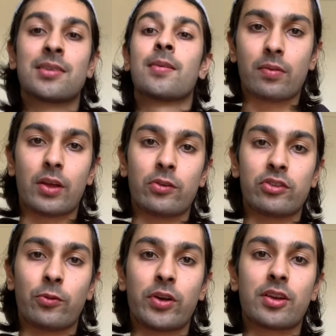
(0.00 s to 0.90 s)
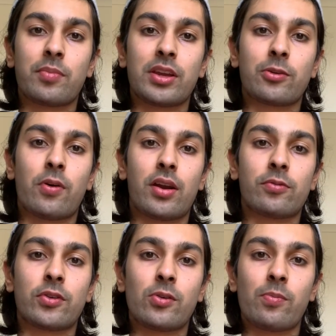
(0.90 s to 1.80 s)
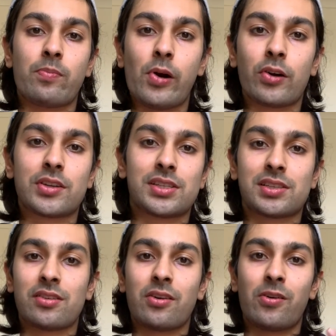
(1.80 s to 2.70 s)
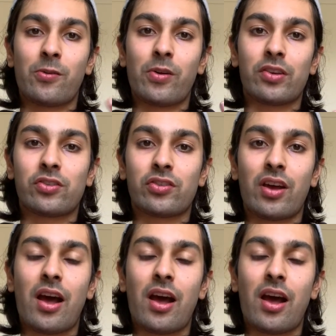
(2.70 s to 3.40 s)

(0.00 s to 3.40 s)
They also recommend quite a few books, which